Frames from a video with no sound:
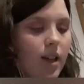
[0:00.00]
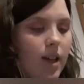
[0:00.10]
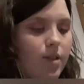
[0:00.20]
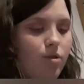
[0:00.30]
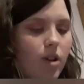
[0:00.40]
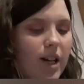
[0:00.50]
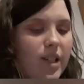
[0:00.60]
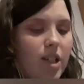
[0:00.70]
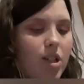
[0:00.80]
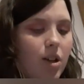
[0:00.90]
is trying
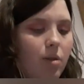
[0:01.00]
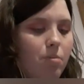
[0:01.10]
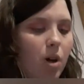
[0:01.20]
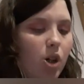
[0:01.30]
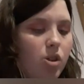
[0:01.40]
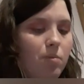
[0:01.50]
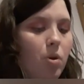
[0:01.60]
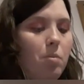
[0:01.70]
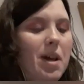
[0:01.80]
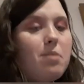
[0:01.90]
to do, push
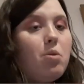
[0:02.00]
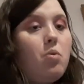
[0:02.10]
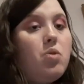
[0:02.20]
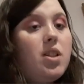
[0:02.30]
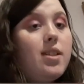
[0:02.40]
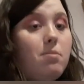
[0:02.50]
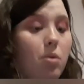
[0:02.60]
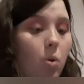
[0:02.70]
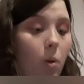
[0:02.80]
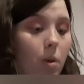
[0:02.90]
more people to
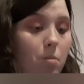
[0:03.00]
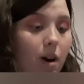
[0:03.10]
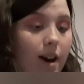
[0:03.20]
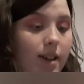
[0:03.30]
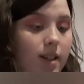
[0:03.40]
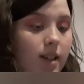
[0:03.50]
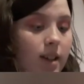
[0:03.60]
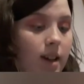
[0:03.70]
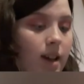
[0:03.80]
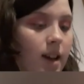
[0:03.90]
support the brand.
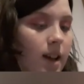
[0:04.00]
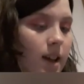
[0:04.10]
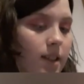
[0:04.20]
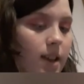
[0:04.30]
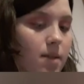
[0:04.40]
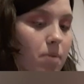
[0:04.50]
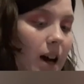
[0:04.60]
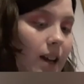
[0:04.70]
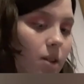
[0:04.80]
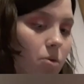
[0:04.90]
This
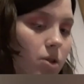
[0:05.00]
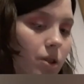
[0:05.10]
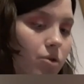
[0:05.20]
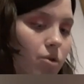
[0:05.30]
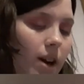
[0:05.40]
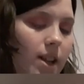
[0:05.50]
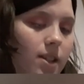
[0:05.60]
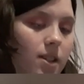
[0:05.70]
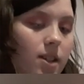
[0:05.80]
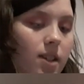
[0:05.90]
palette was on
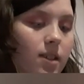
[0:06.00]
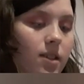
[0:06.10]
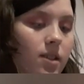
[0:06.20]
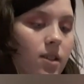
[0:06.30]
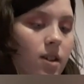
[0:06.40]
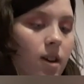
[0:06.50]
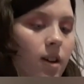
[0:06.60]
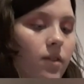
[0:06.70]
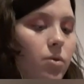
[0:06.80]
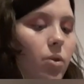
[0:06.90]
trend
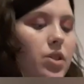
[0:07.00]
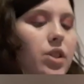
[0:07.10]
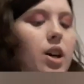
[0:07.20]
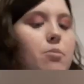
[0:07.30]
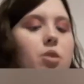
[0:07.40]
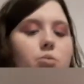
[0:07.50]
for the time, which